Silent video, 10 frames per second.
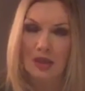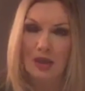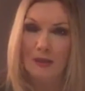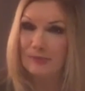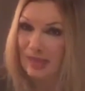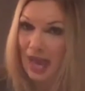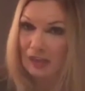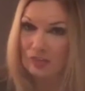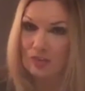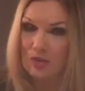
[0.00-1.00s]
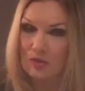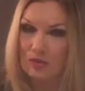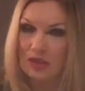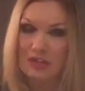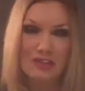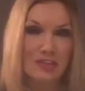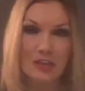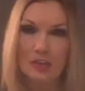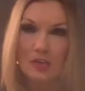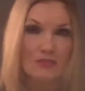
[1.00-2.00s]
Taxstone
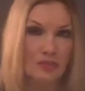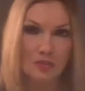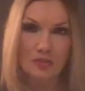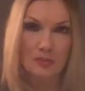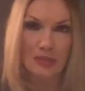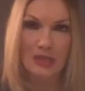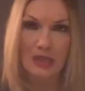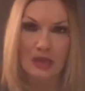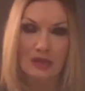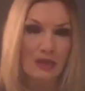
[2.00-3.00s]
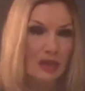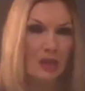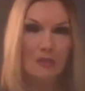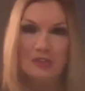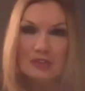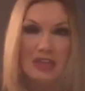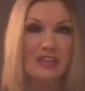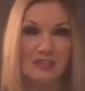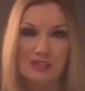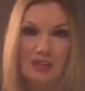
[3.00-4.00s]
started over social media. It was
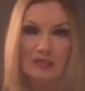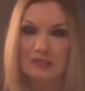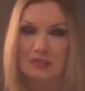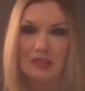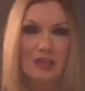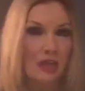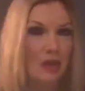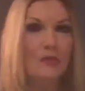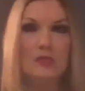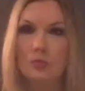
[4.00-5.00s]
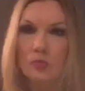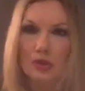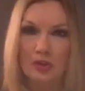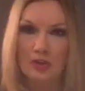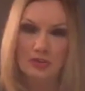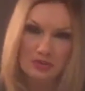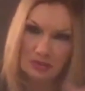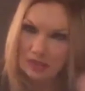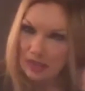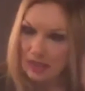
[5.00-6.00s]
insults. It was
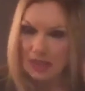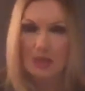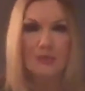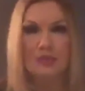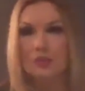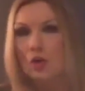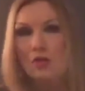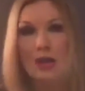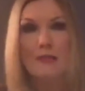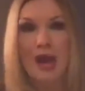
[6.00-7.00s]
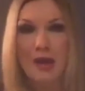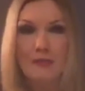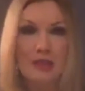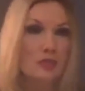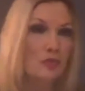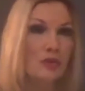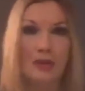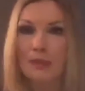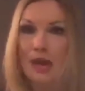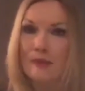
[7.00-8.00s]
words. It was don't come at me, do
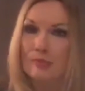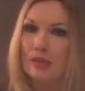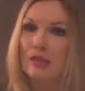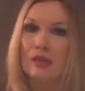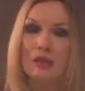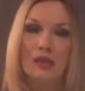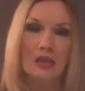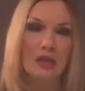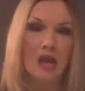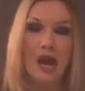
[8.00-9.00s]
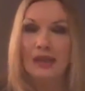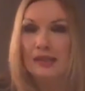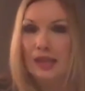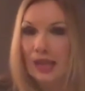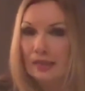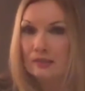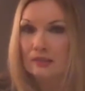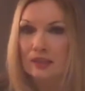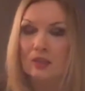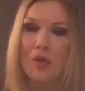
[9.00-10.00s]
come at me, I can handle it,